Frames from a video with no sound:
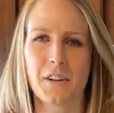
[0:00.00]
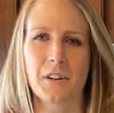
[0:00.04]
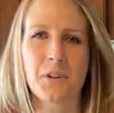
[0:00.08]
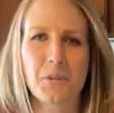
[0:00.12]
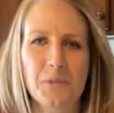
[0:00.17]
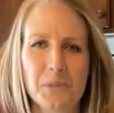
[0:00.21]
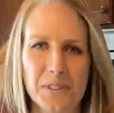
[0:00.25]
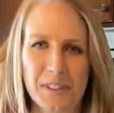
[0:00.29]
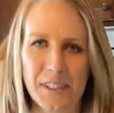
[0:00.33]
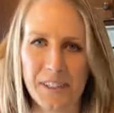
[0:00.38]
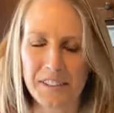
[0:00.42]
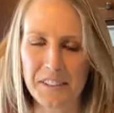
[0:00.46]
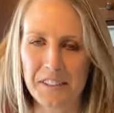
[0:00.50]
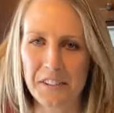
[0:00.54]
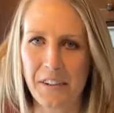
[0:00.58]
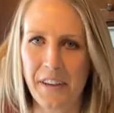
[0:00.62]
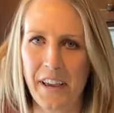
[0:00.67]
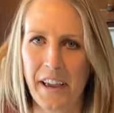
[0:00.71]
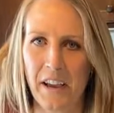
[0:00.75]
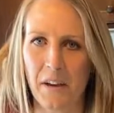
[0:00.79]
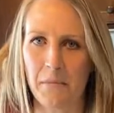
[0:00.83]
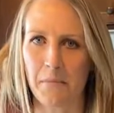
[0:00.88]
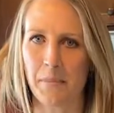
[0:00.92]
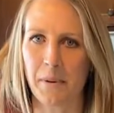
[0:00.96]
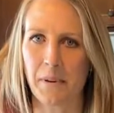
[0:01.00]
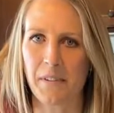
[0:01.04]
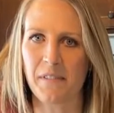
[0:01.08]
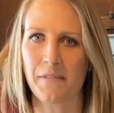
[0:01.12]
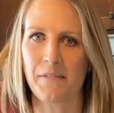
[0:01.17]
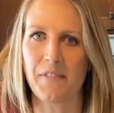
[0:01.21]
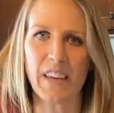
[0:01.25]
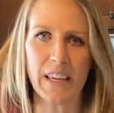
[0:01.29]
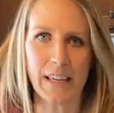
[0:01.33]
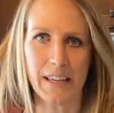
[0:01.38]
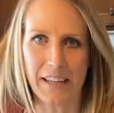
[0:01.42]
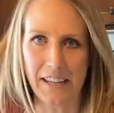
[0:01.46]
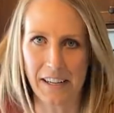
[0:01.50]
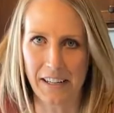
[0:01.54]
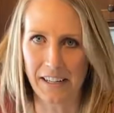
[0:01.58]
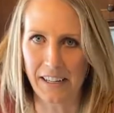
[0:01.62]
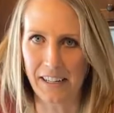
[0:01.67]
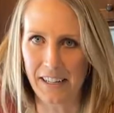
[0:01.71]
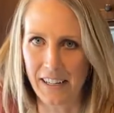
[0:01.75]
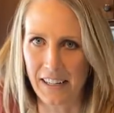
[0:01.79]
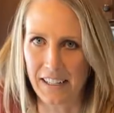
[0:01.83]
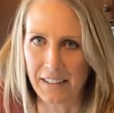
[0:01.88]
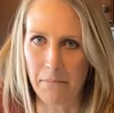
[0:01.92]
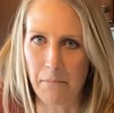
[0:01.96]
Who says you can't be vegan and
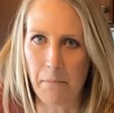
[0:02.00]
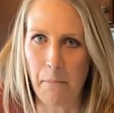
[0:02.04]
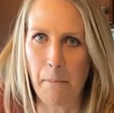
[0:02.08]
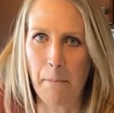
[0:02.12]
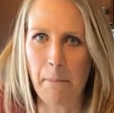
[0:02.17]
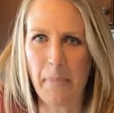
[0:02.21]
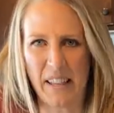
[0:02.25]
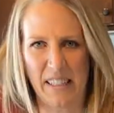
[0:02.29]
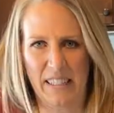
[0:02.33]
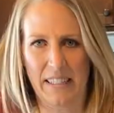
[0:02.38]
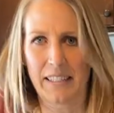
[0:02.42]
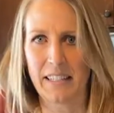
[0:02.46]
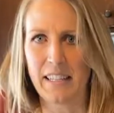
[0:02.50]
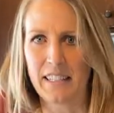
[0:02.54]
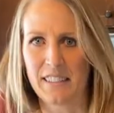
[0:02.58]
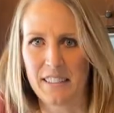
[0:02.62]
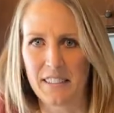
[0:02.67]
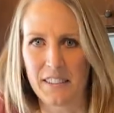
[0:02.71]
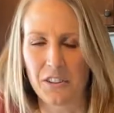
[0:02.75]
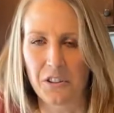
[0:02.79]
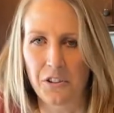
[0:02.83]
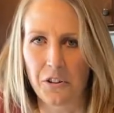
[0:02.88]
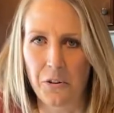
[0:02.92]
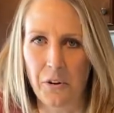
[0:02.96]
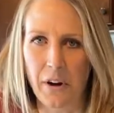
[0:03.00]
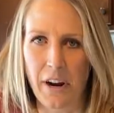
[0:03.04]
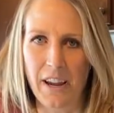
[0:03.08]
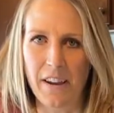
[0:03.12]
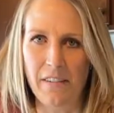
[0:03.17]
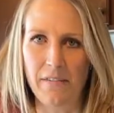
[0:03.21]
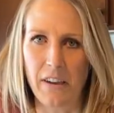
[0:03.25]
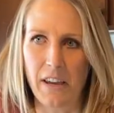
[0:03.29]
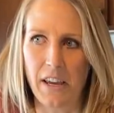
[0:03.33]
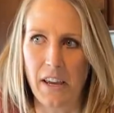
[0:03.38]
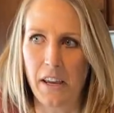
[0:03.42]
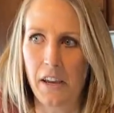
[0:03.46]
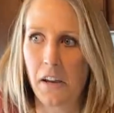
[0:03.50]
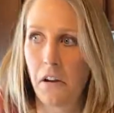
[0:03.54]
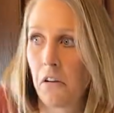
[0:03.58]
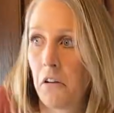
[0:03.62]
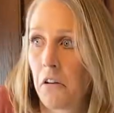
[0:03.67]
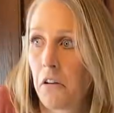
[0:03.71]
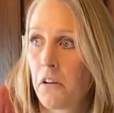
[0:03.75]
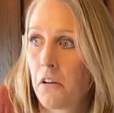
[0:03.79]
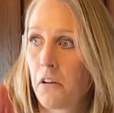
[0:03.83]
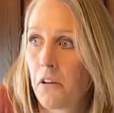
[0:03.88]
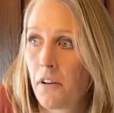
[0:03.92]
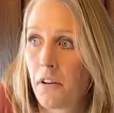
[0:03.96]
eat biscuits and gravy?
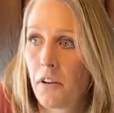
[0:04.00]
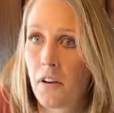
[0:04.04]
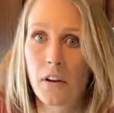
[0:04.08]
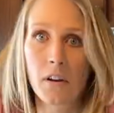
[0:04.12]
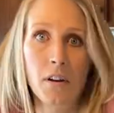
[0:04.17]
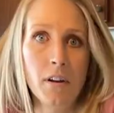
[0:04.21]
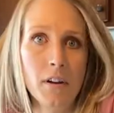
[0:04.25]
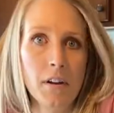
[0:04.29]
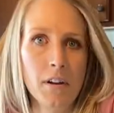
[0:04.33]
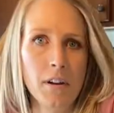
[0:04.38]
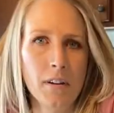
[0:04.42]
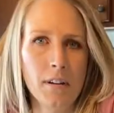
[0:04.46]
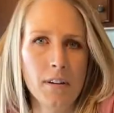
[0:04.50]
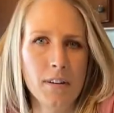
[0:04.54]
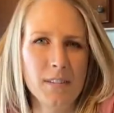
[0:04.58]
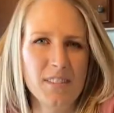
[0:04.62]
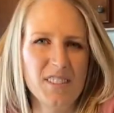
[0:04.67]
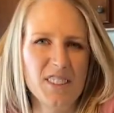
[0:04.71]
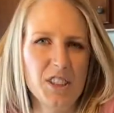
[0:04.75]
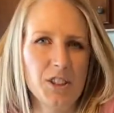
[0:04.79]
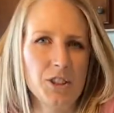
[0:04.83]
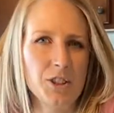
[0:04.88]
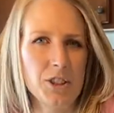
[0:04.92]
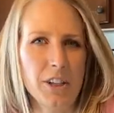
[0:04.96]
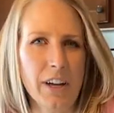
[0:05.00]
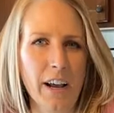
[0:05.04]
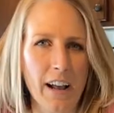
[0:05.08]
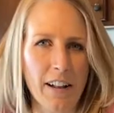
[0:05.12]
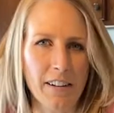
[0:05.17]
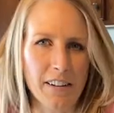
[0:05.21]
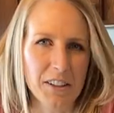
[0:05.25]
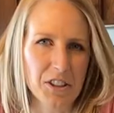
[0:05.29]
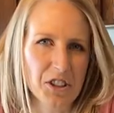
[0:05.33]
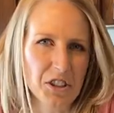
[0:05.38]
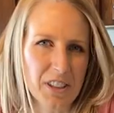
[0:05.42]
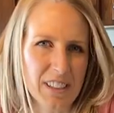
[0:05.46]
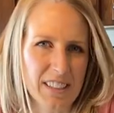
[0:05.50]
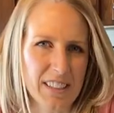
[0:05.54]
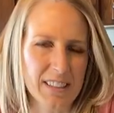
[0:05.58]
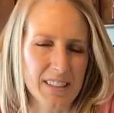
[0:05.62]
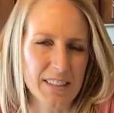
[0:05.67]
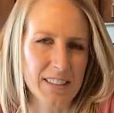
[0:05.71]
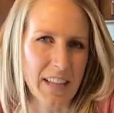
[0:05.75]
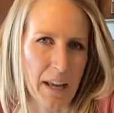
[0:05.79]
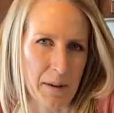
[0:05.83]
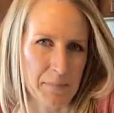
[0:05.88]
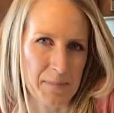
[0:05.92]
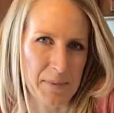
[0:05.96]
Challenge
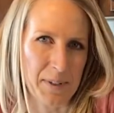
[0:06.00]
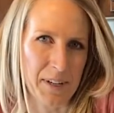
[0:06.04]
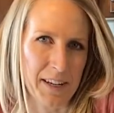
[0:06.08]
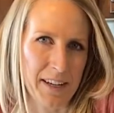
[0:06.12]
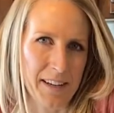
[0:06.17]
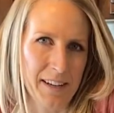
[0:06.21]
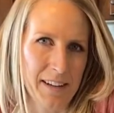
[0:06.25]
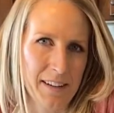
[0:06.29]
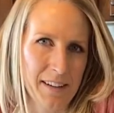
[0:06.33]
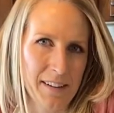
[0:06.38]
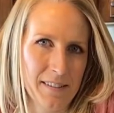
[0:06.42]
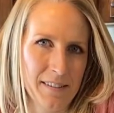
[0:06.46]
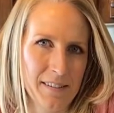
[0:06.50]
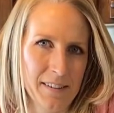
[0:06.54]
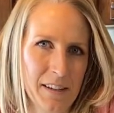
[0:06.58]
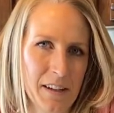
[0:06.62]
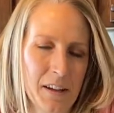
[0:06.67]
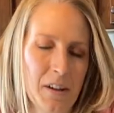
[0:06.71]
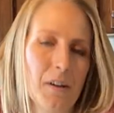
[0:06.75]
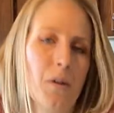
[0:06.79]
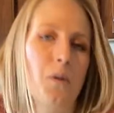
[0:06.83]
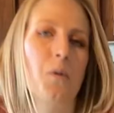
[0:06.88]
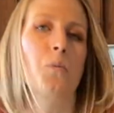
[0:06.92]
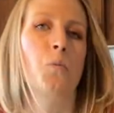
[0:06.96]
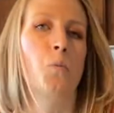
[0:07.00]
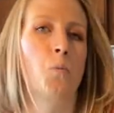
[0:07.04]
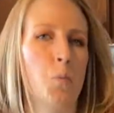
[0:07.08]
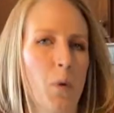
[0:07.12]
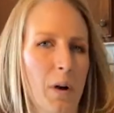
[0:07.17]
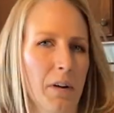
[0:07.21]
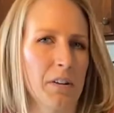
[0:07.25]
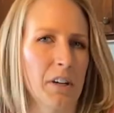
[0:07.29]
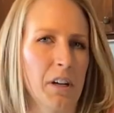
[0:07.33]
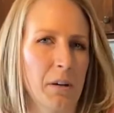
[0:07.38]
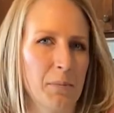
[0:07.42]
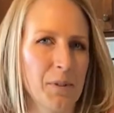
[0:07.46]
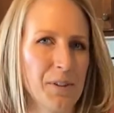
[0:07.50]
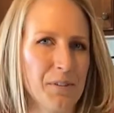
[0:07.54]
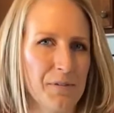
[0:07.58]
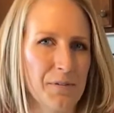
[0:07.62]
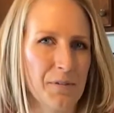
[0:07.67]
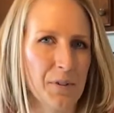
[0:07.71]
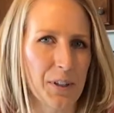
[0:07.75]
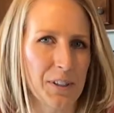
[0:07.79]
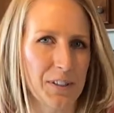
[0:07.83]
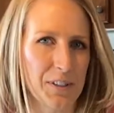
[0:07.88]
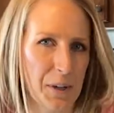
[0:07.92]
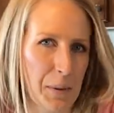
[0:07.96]
accepted. Welcome to
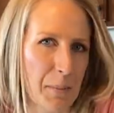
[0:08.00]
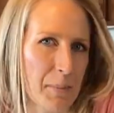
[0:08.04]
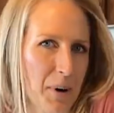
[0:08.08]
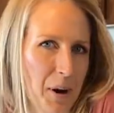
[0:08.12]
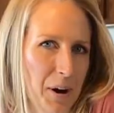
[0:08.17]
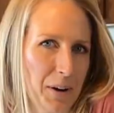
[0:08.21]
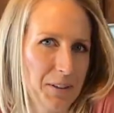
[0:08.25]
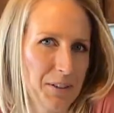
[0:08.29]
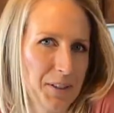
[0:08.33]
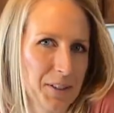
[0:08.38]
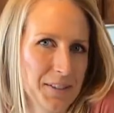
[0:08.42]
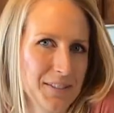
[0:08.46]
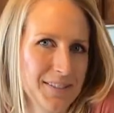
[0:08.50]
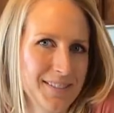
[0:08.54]
Freezer Burnt.